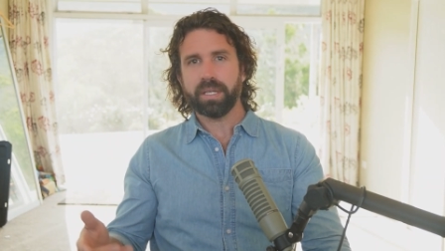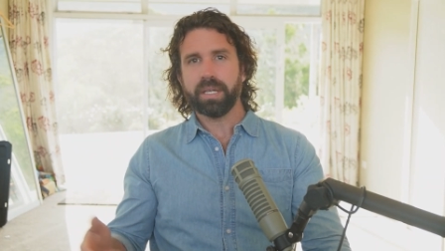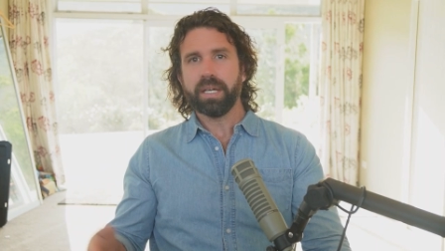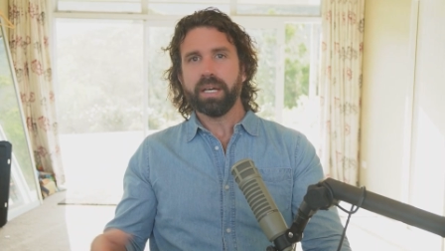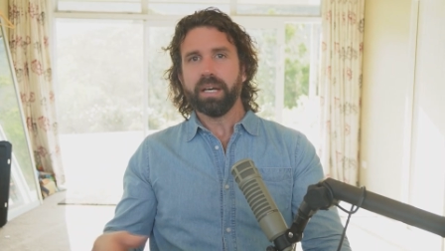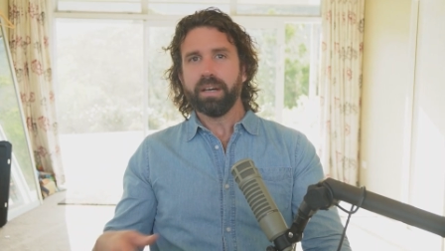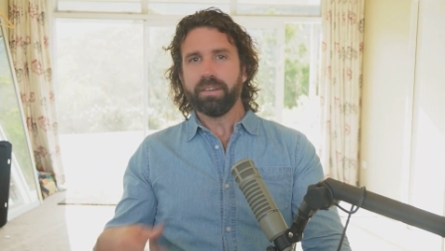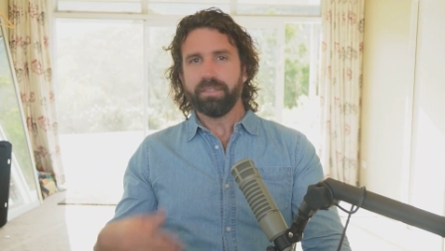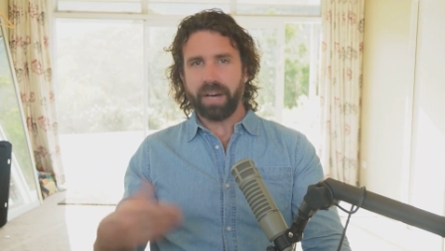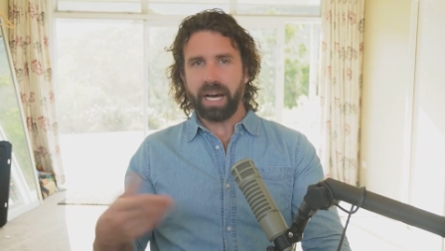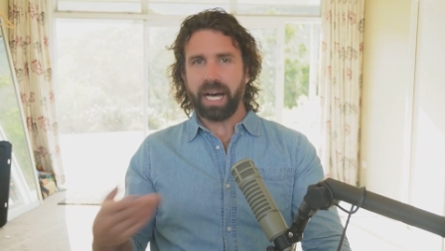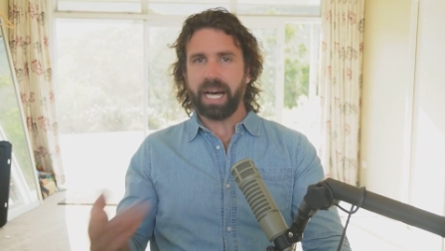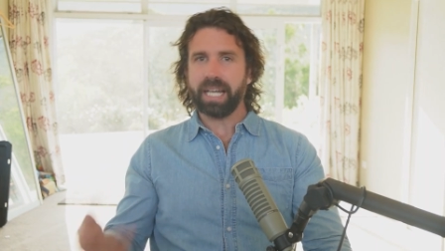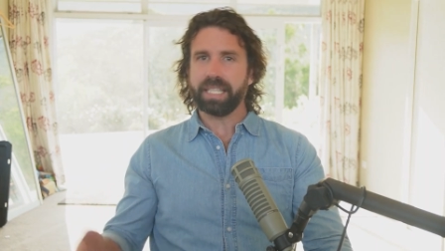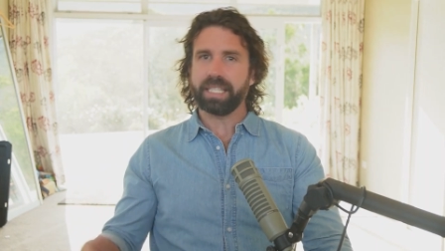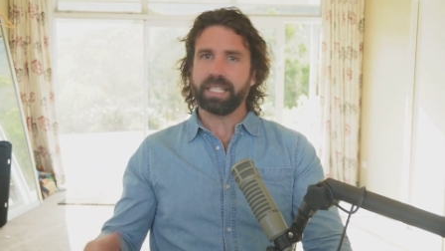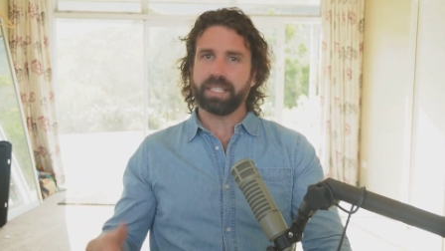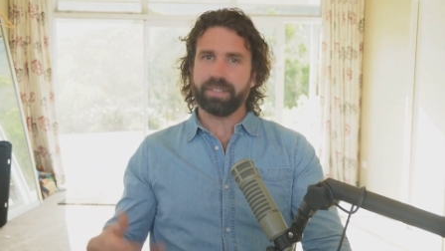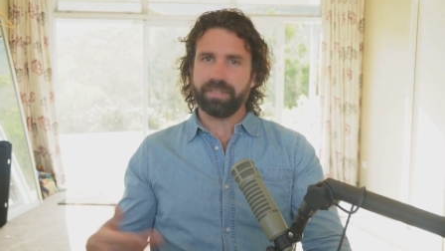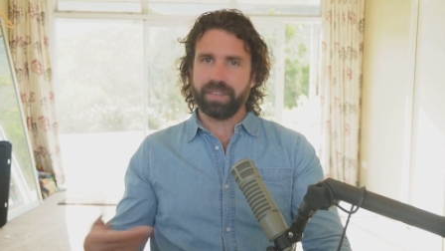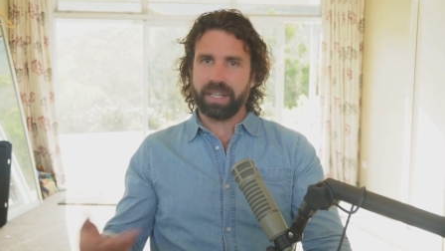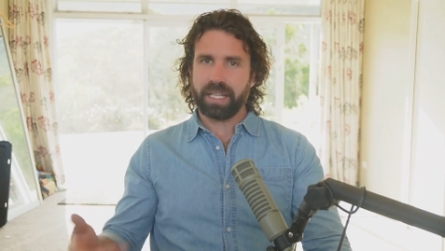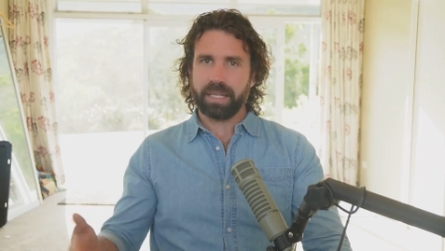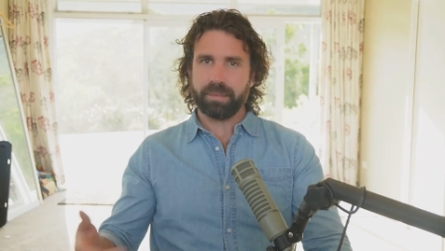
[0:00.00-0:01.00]
for
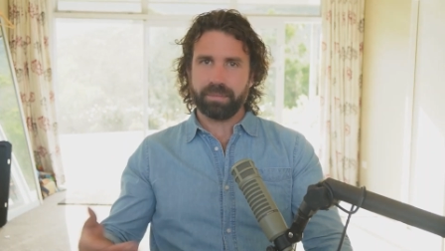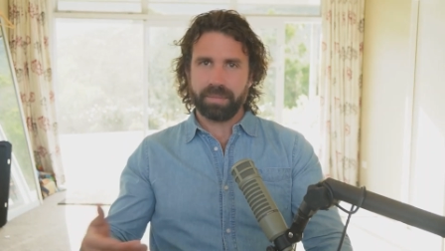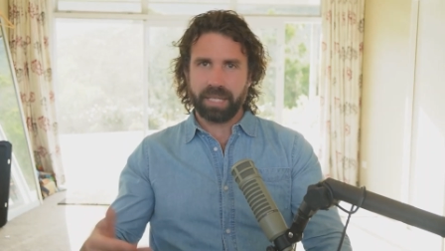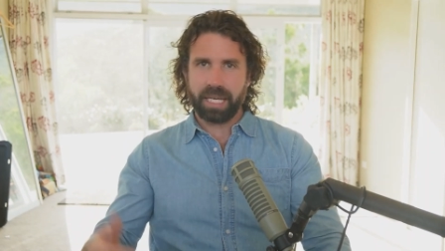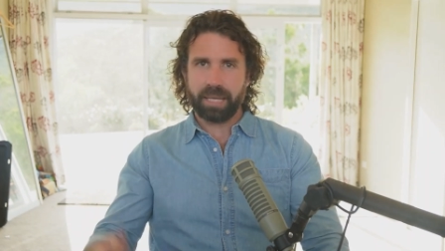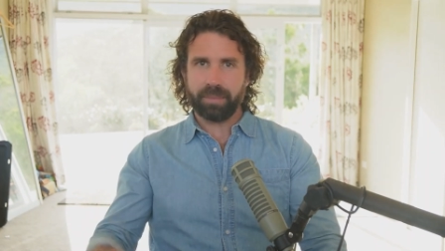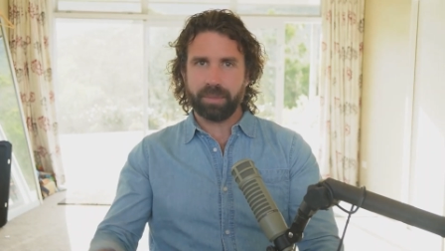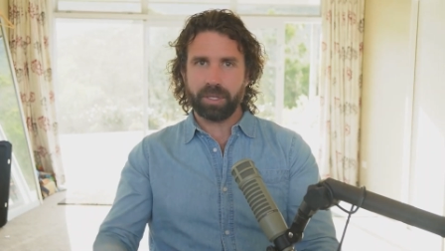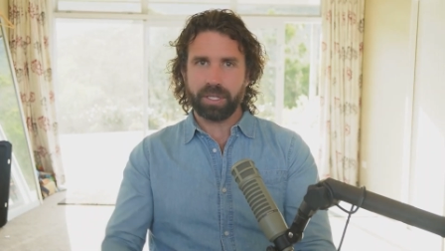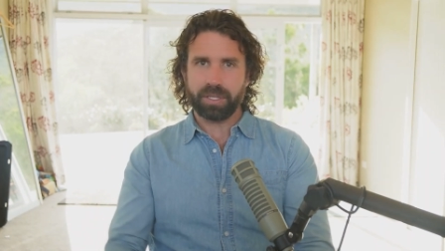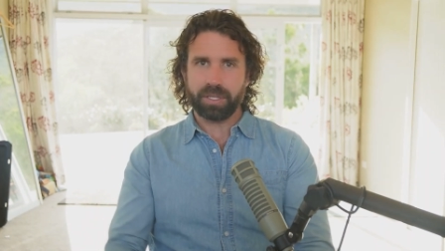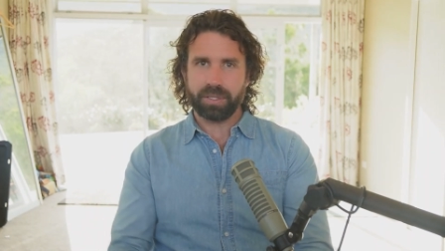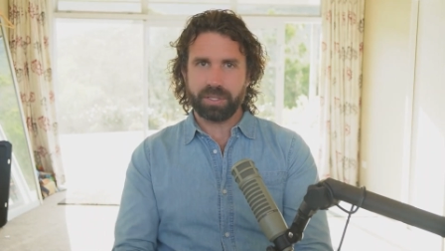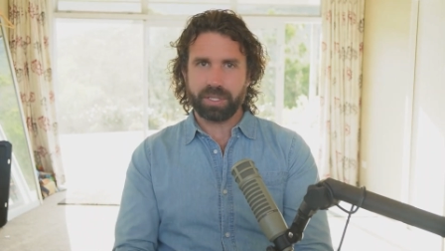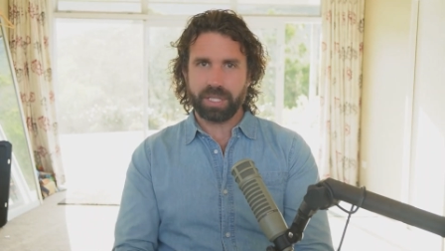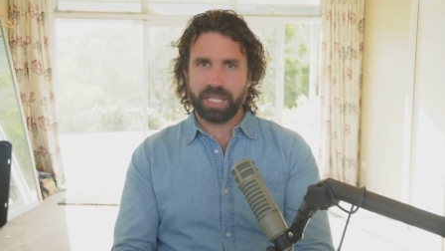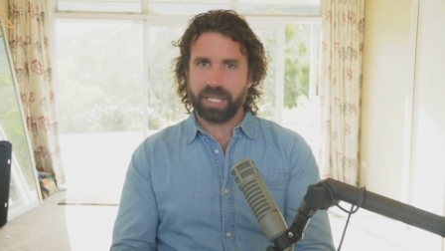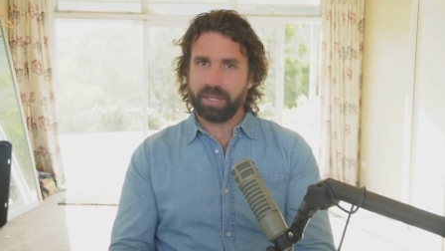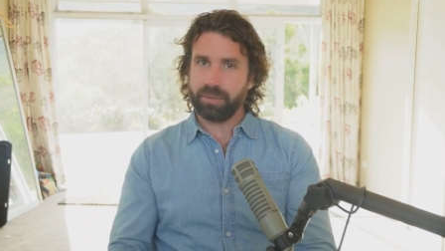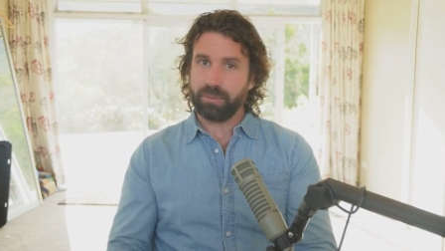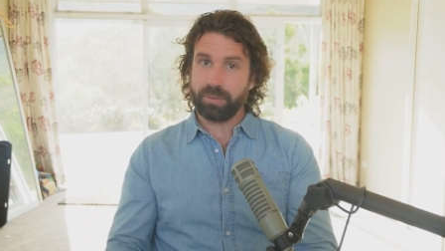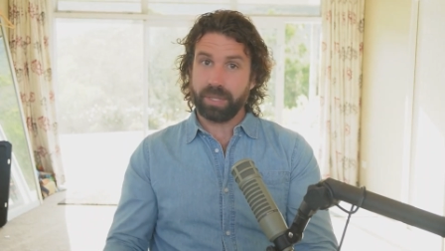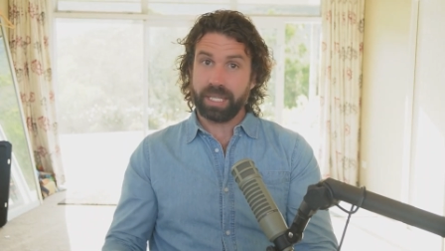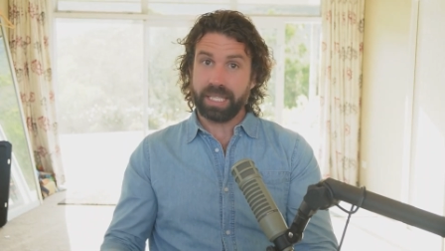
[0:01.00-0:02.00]
underdeveloped neighbourhoods
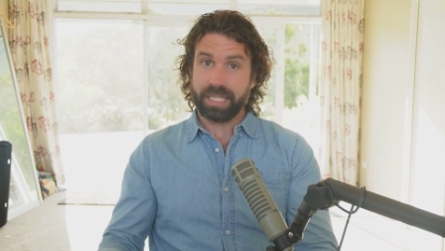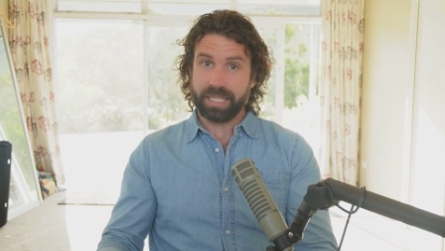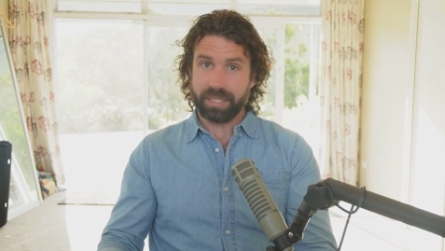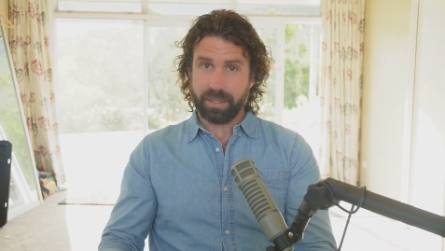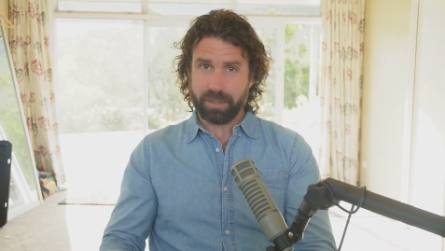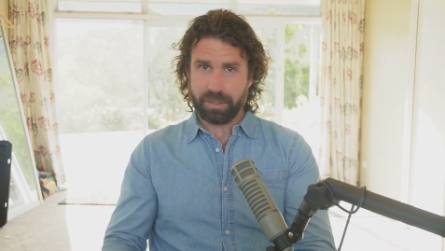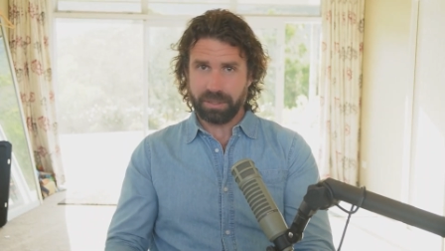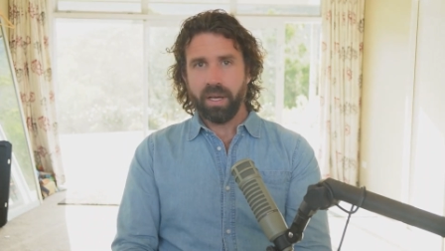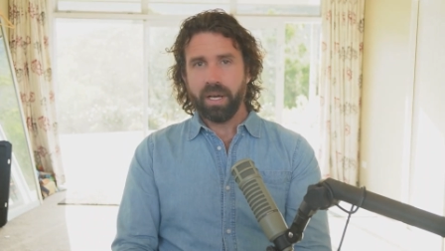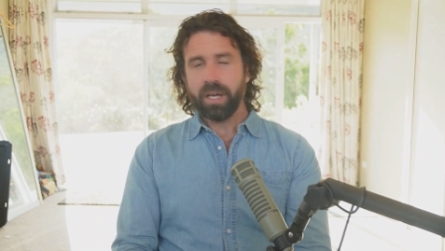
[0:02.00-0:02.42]
and regions.